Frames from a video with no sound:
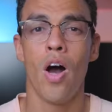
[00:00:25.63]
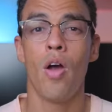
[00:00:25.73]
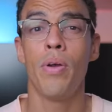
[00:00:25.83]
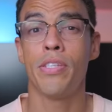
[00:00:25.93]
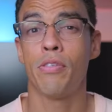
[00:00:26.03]

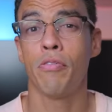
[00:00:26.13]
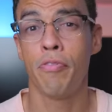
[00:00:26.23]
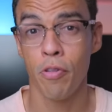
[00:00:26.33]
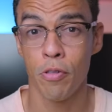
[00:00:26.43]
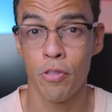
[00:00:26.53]
Alright, so
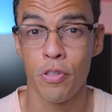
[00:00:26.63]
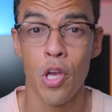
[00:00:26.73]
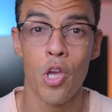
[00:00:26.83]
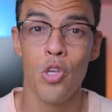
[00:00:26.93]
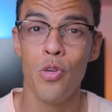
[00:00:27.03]
first,
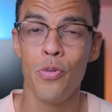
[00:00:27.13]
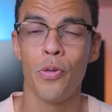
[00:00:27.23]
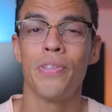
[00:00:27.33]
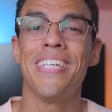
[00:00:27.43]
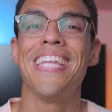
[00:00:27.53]
you
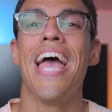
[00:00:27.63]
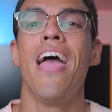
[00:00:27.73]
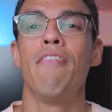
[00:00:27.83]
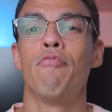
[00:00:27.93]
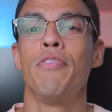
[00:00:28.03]
don't need
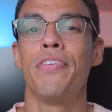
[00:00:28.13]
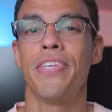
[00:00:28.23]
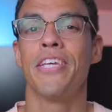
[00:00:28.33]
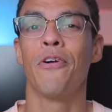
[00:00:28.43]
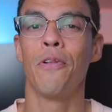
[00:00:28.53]
every
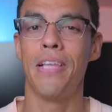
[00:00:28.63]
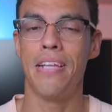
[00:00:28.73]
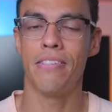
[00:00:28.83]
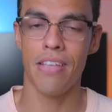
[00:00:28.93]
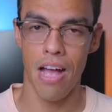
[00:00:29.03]
single
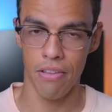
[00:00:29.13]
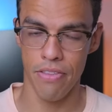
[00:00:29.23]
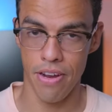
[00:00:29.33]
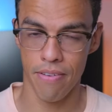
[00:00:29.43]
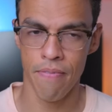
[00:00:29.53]
lens out
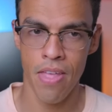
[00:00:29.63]
there.